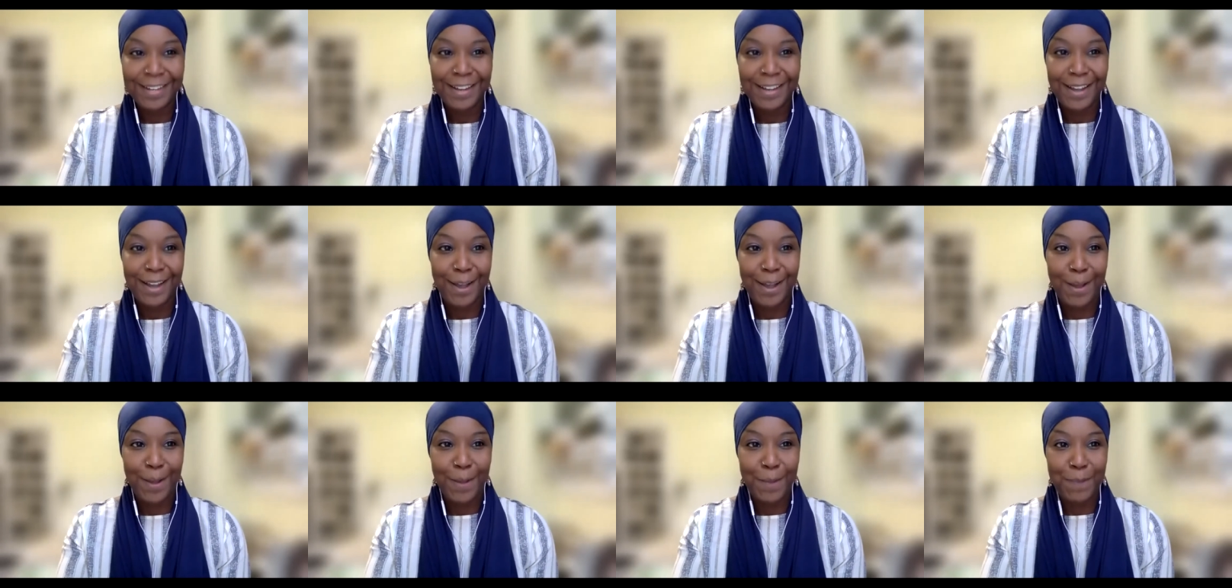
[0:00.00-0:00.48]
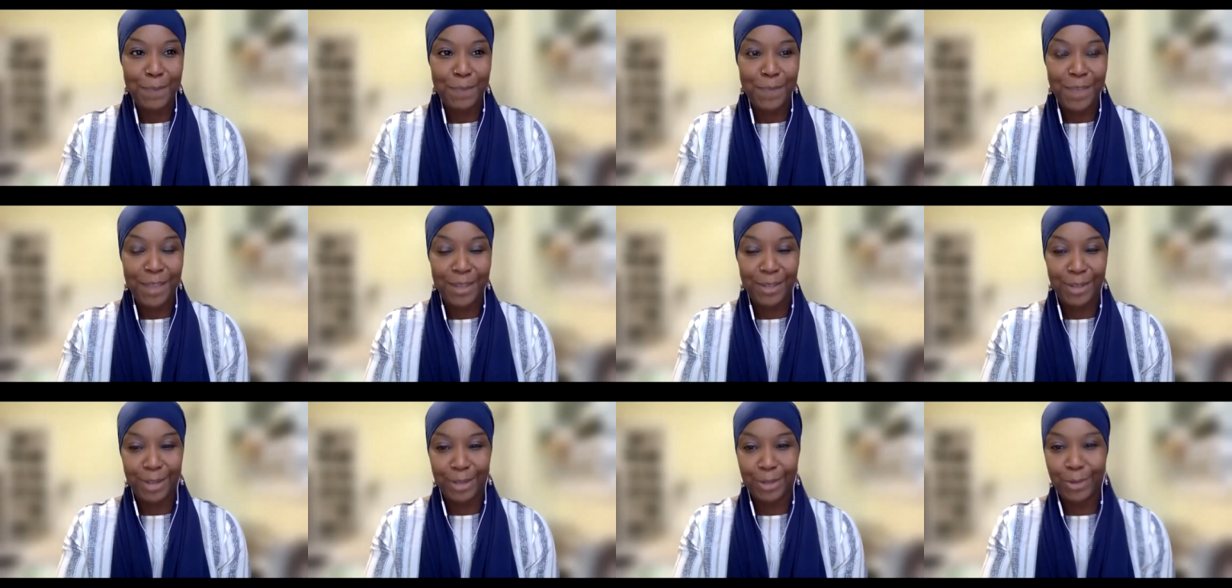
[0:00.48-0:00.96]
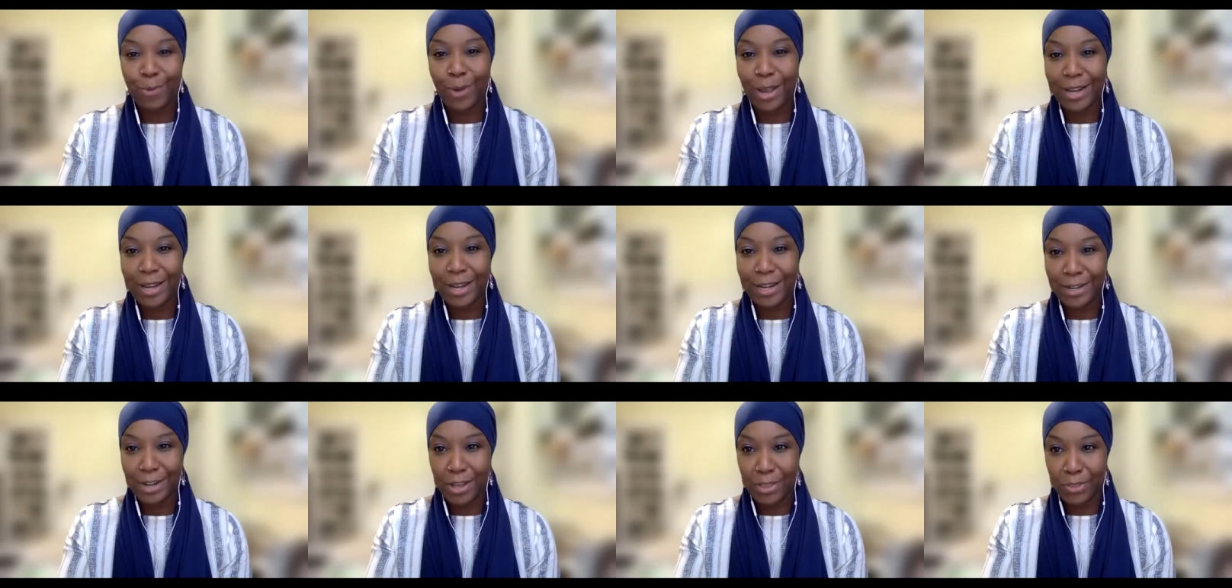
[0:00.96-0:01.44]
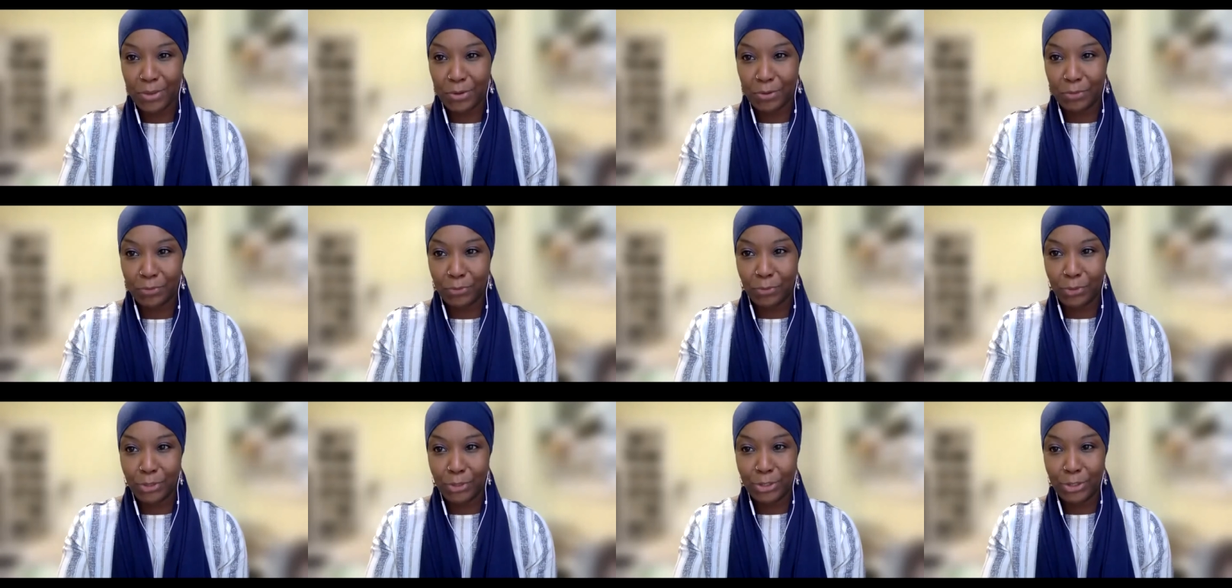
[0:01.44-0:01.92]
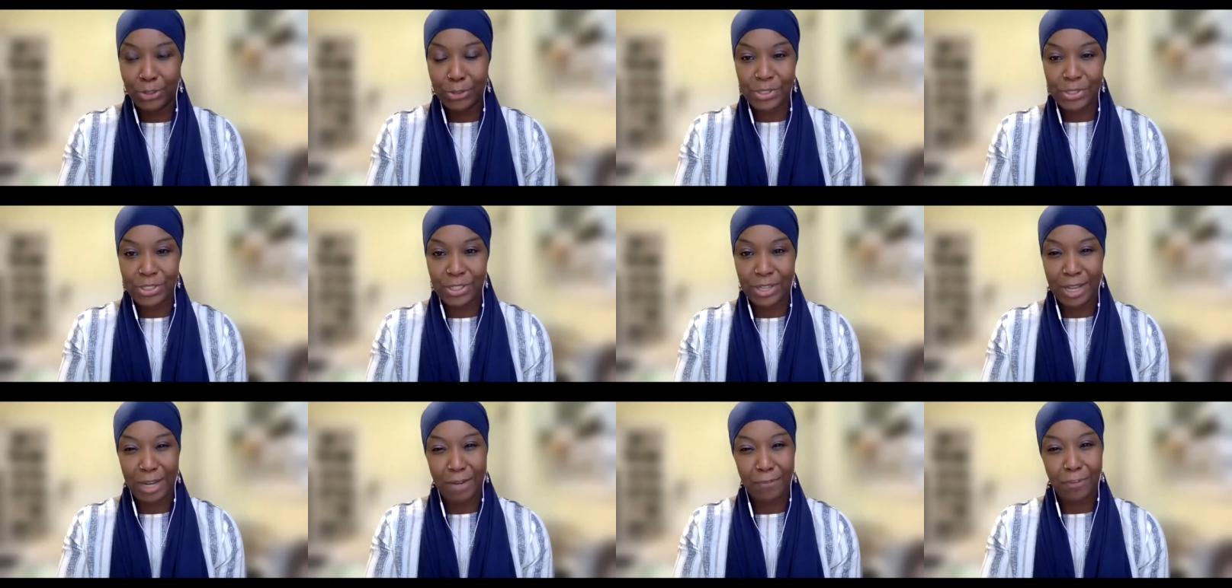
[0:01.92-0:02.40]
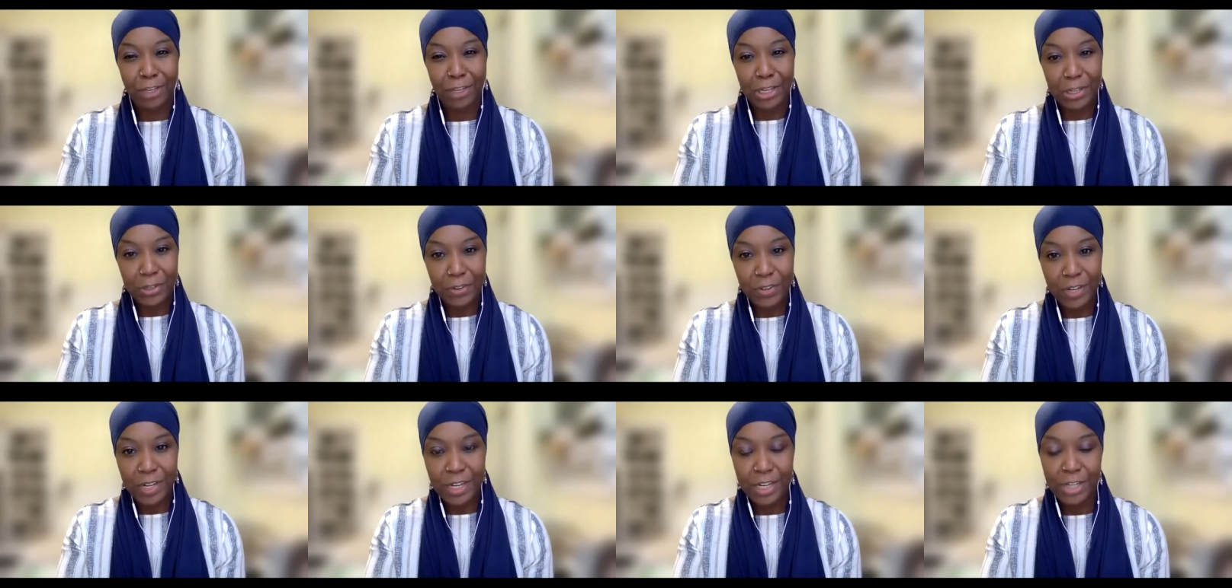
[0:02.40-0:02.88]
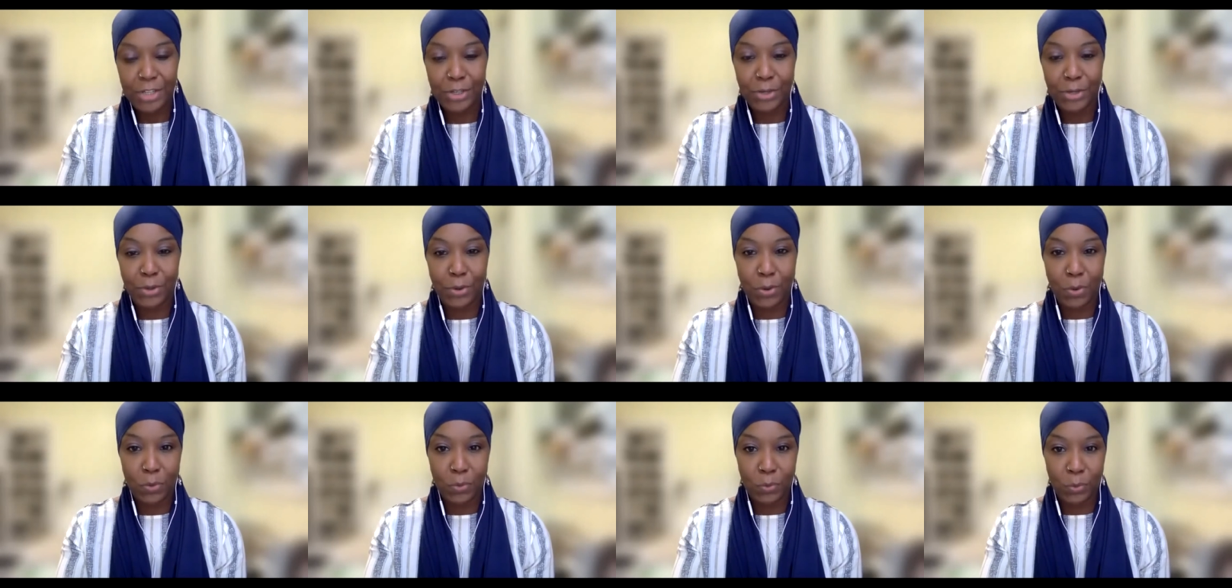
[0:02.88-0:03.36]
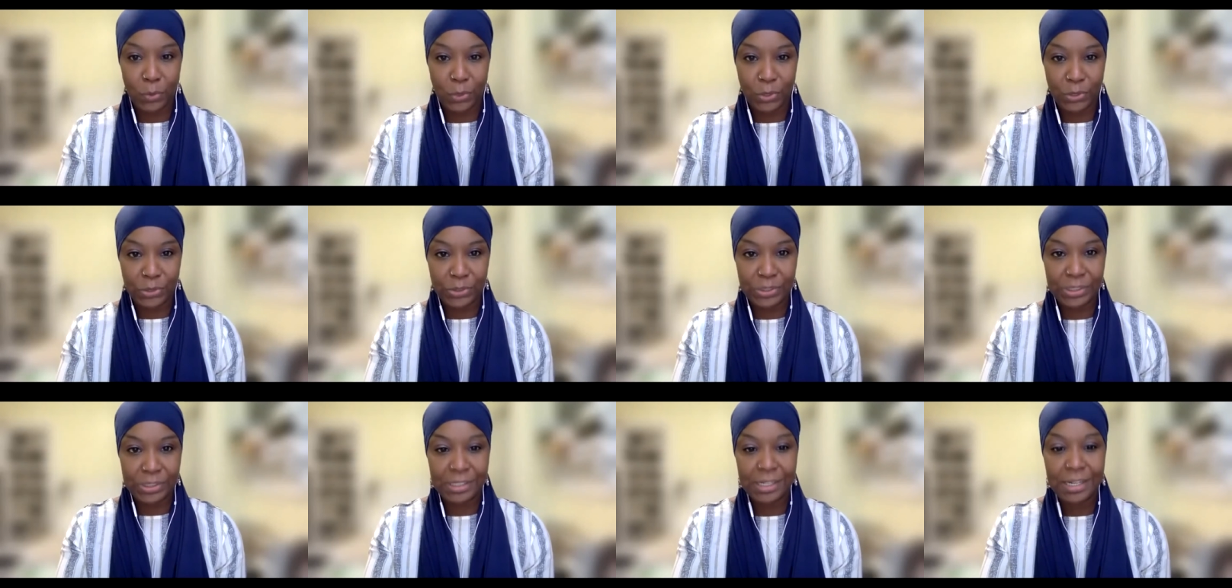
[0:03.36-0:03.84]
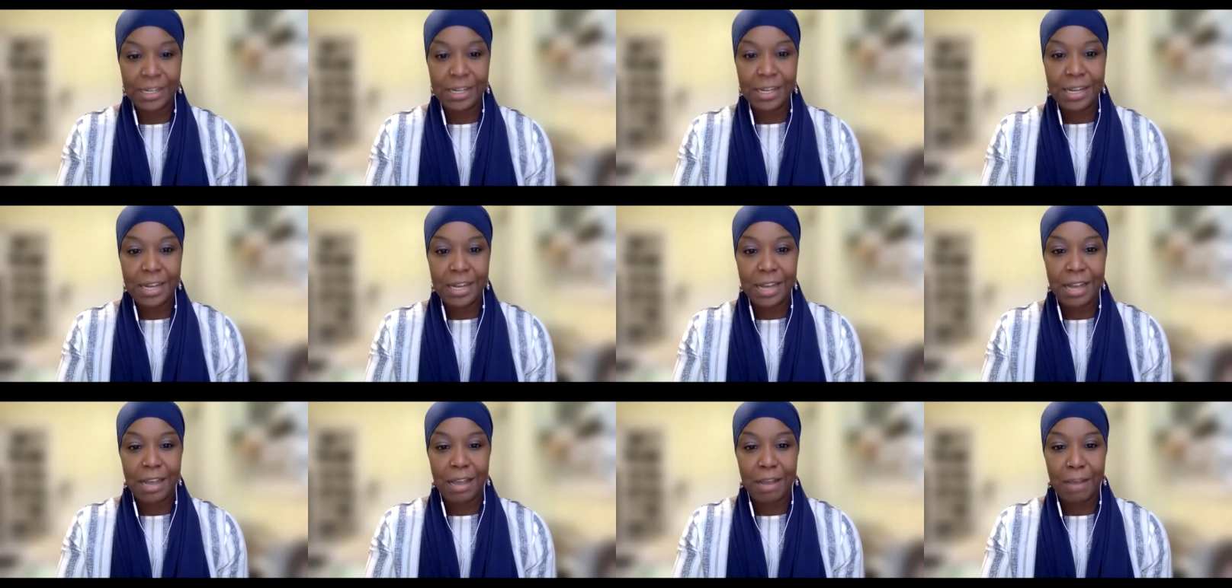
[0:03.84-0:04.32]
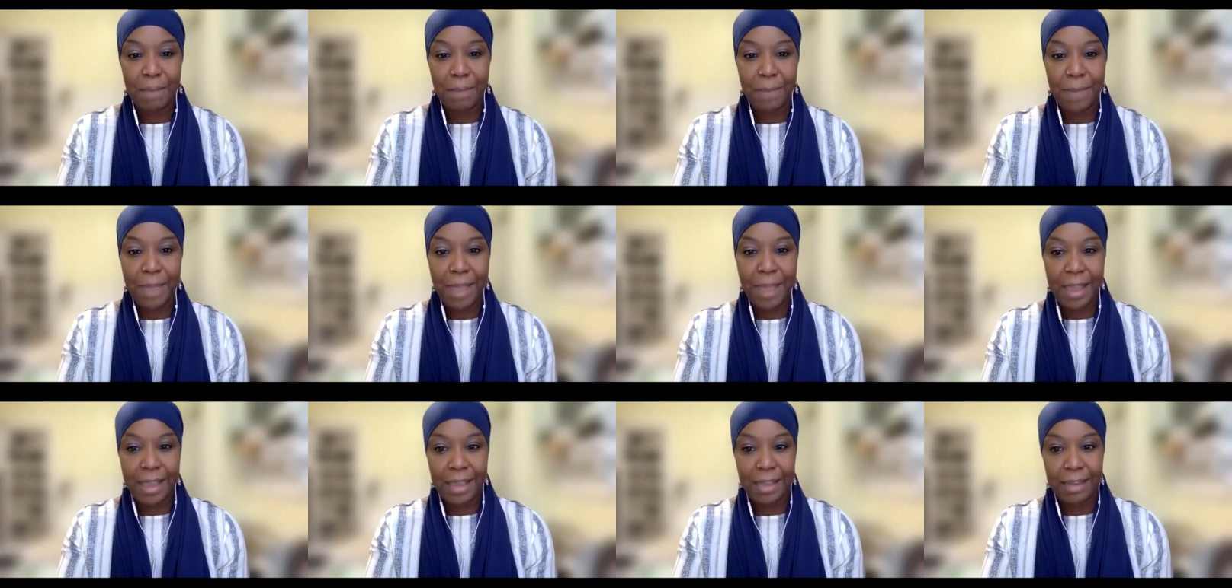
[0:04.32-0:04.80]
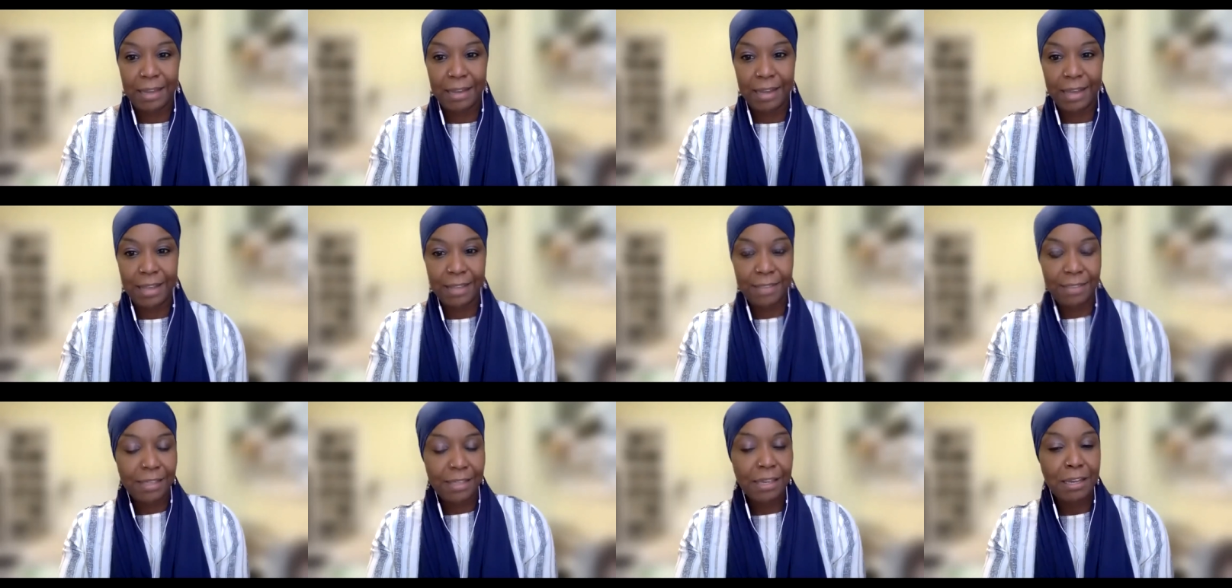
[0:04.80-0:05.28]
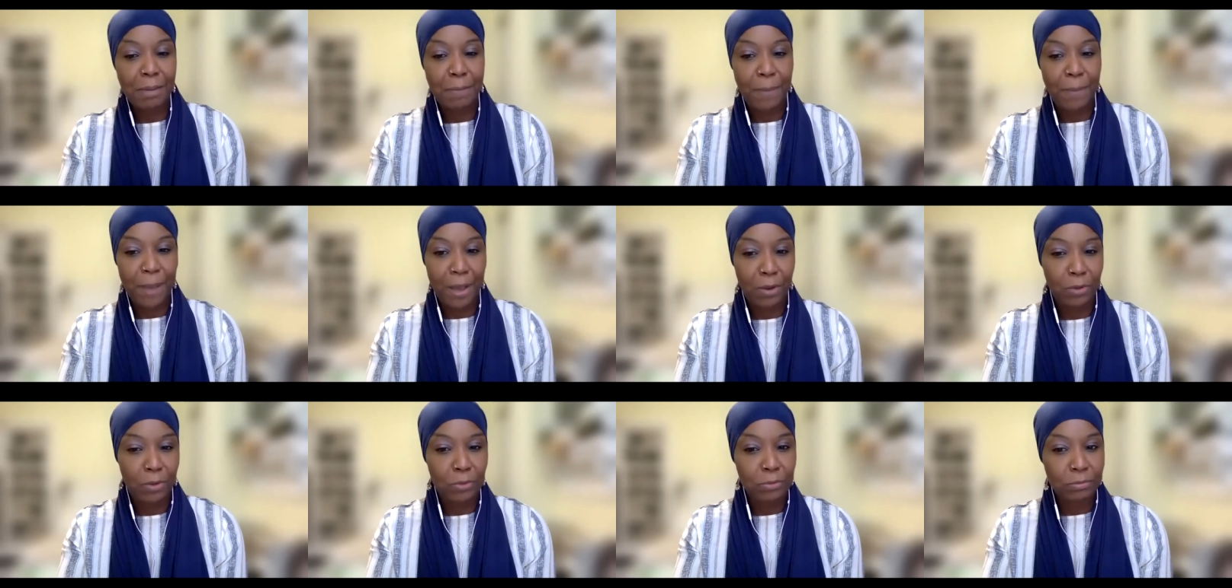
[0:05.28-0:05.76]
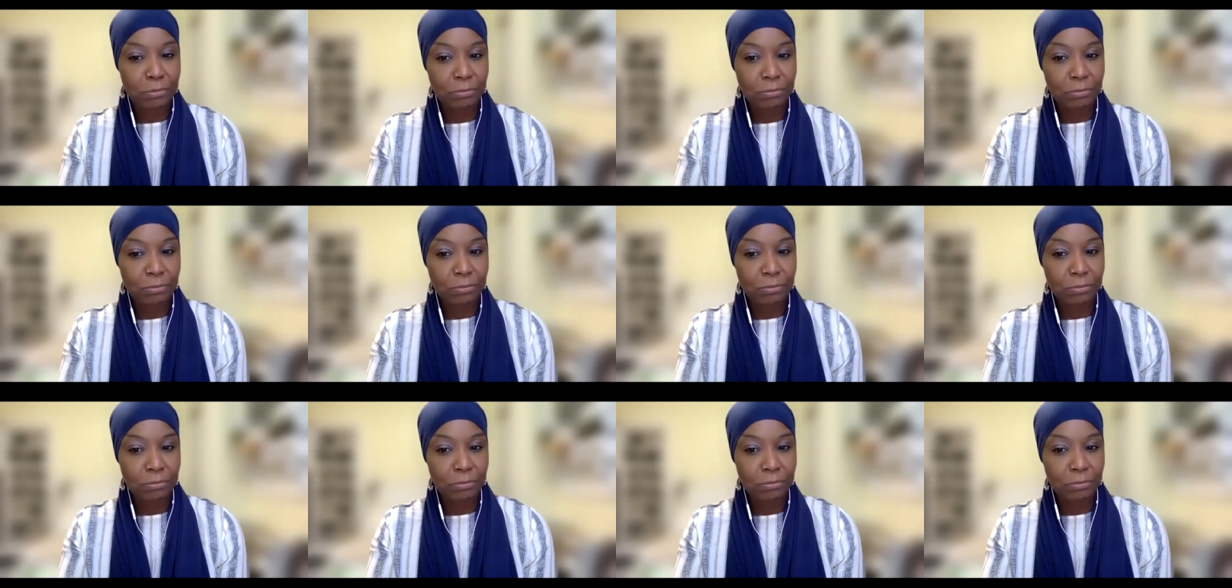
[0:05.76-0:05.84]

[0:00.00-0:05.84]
and quite another for you to kind of hear it in your own words, and think about